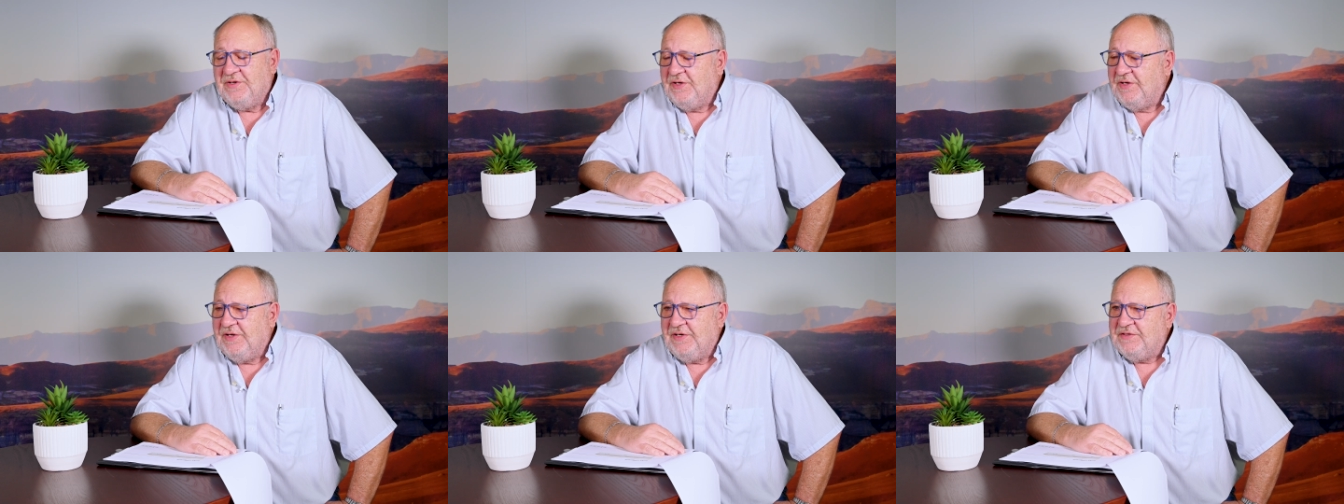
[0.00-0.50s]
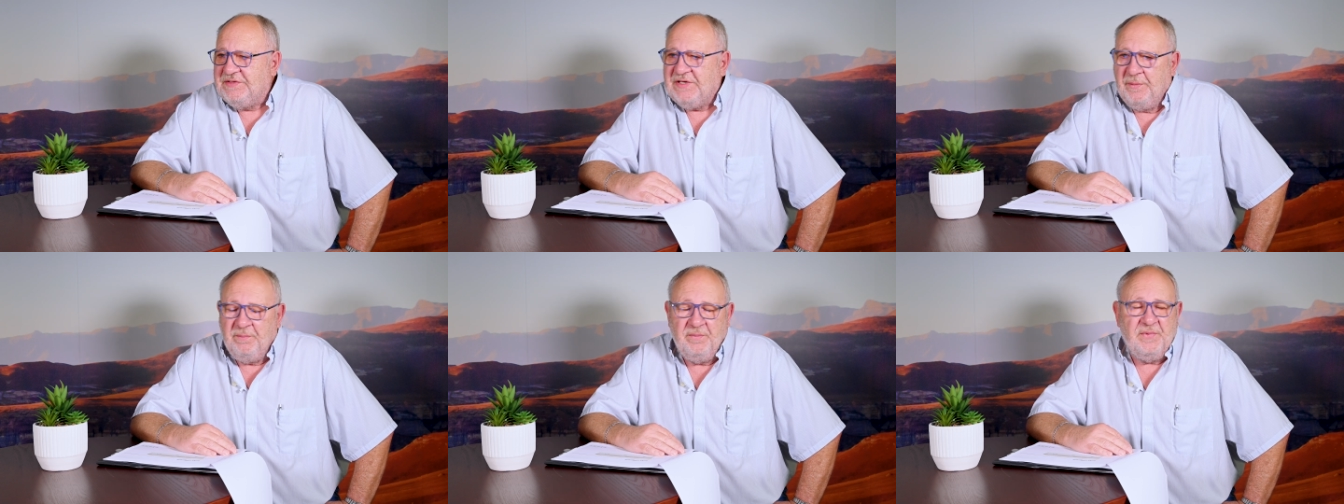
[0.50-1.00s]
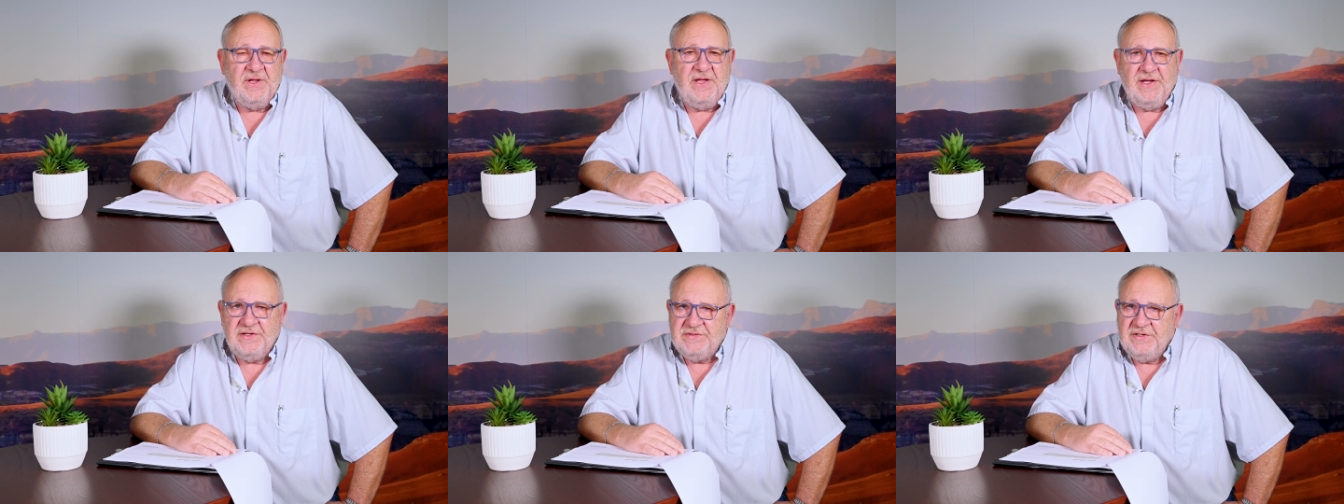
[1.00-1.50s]
There is some
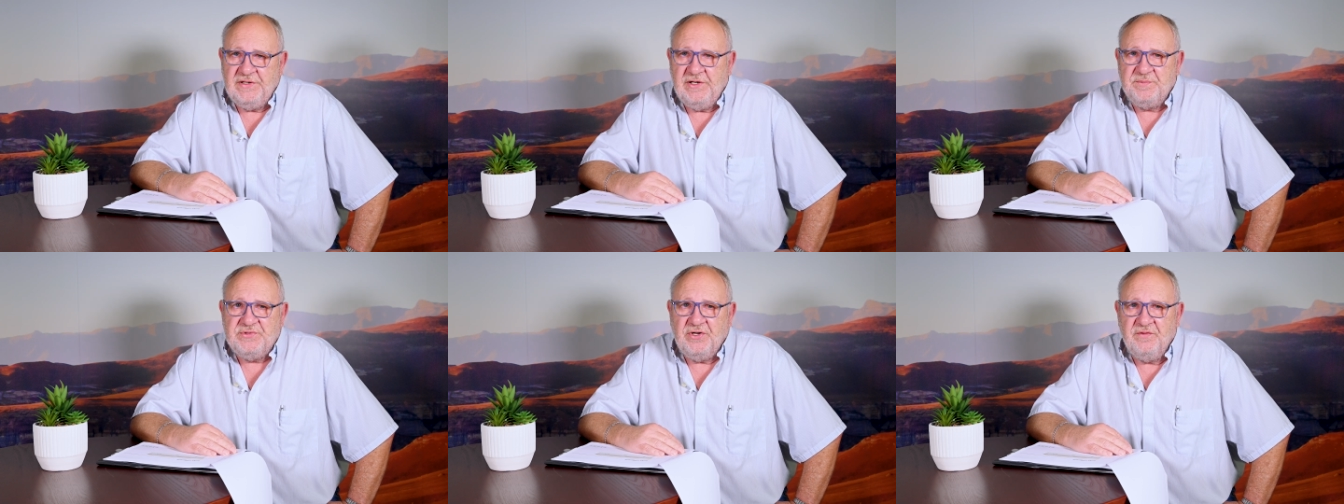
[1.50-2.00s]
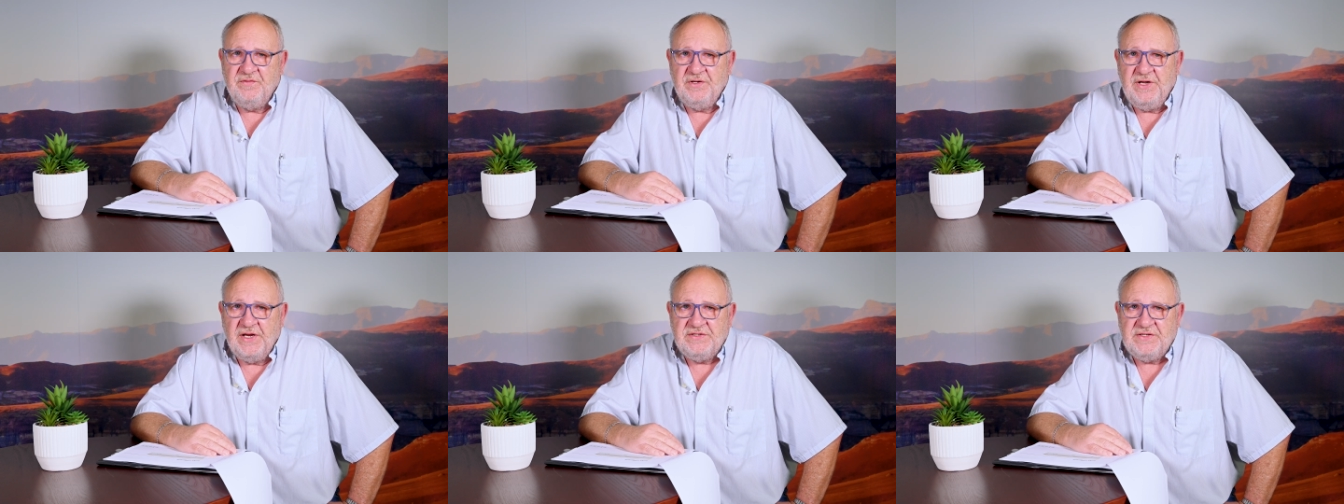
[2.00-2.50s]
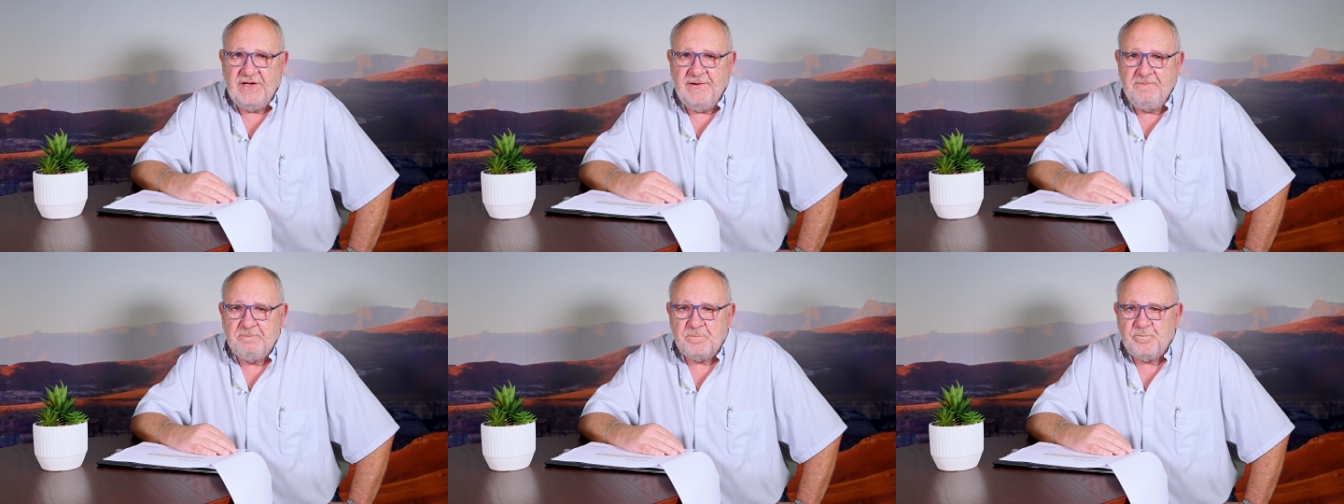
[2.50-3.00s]
excellent clips on the next
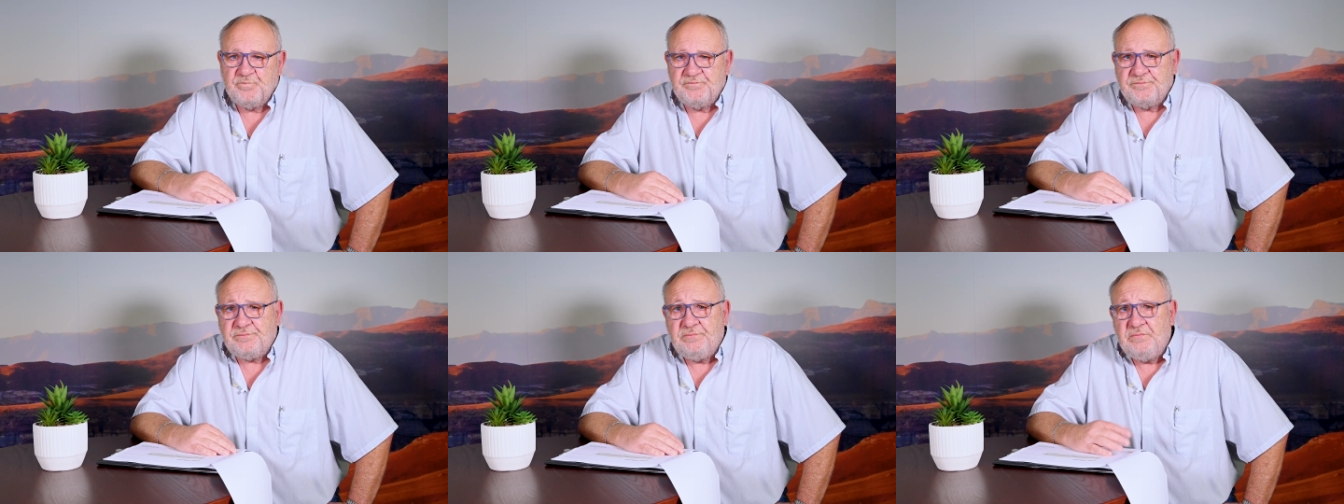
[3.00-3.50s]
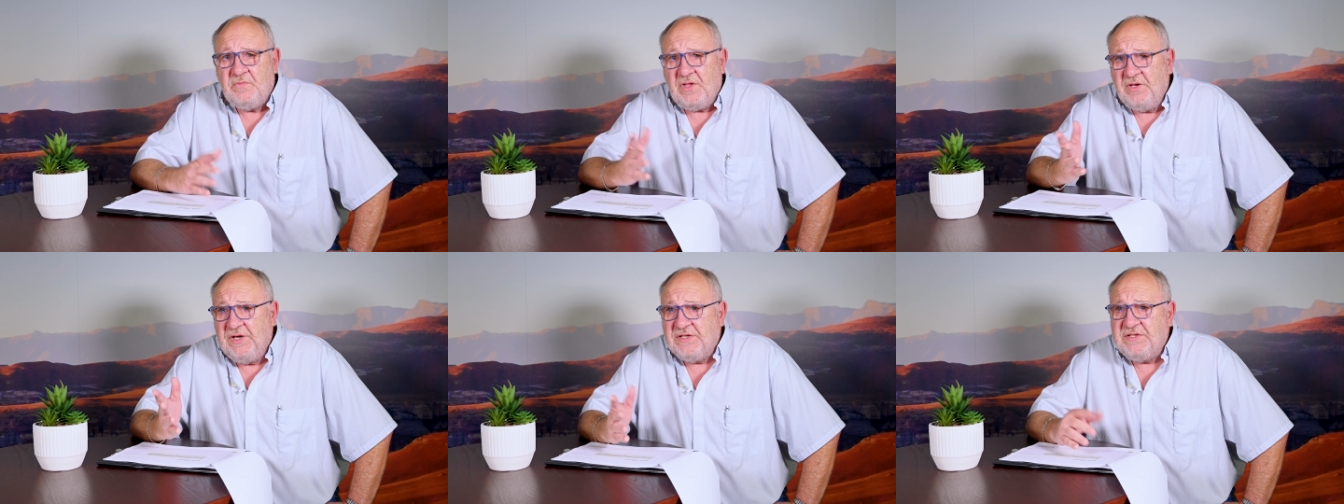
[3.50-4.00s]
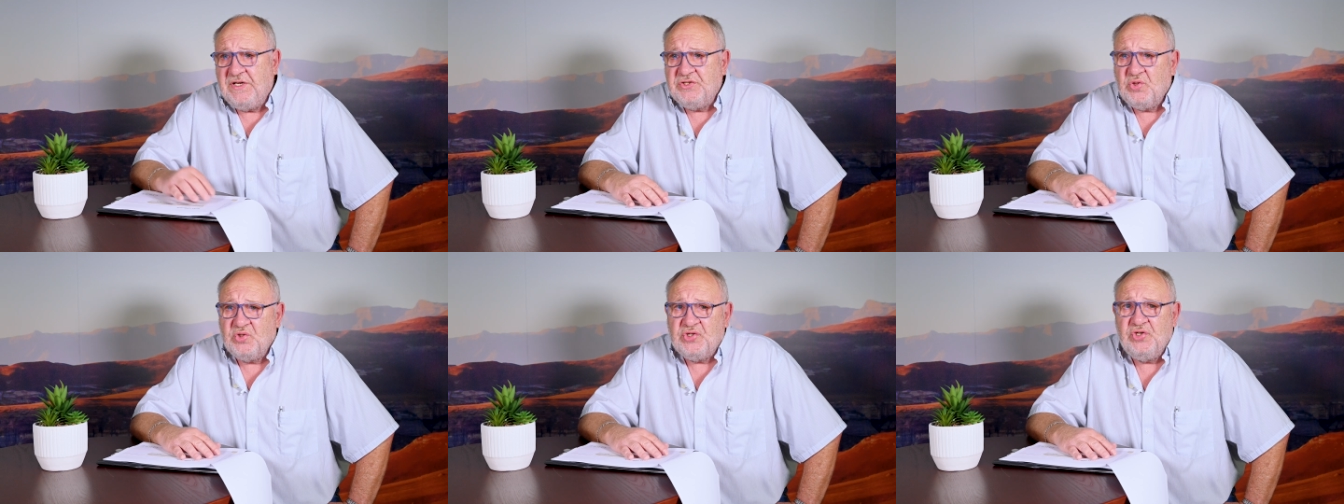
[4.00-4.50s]
sale. Next sale
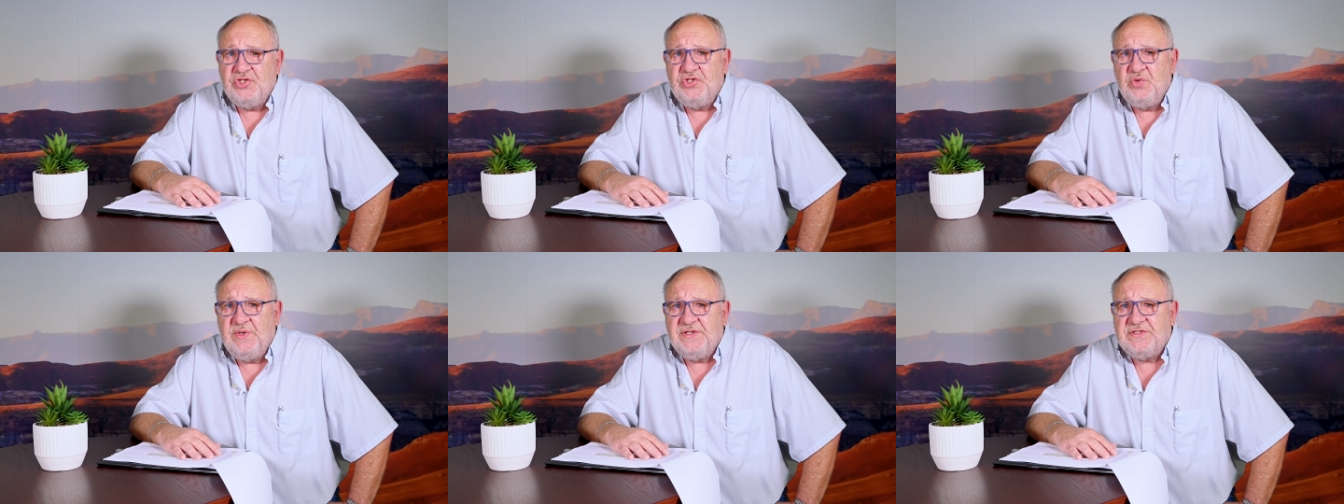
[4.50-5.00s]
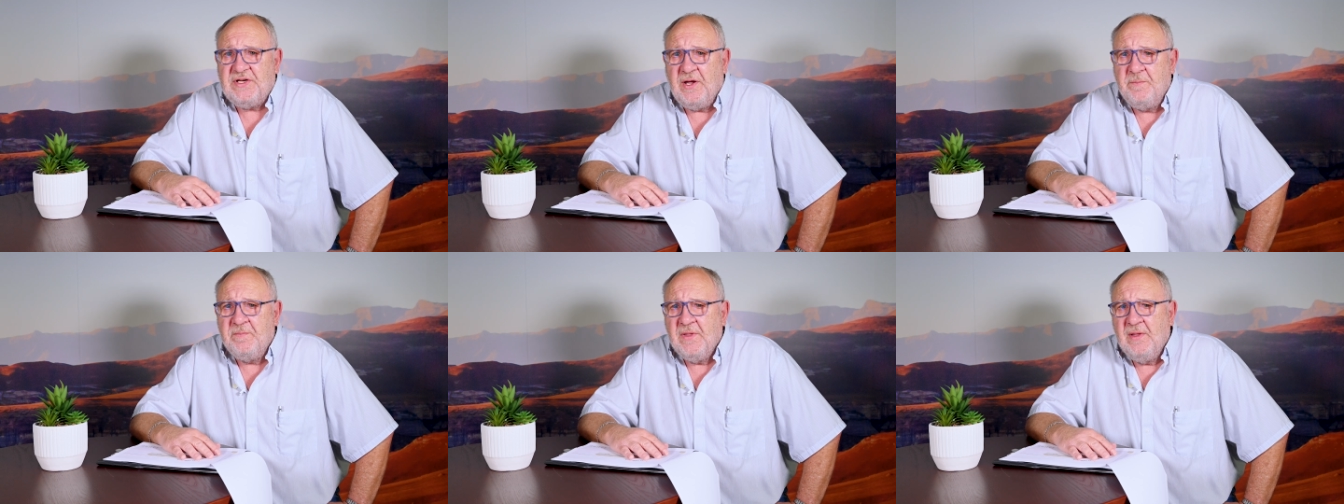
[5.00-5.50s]
is also in 2 weeks' time,